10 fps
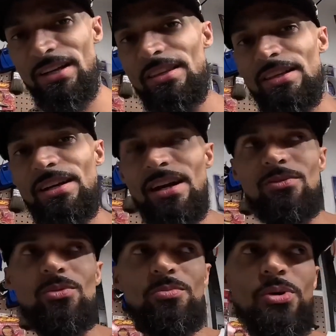and I think I
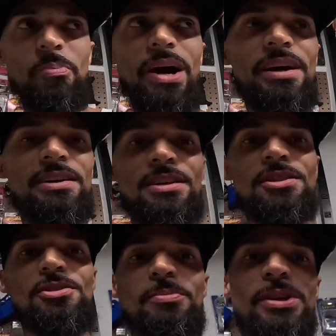have one more package
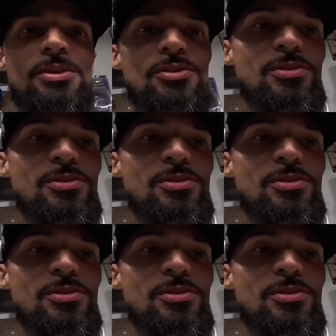that should be here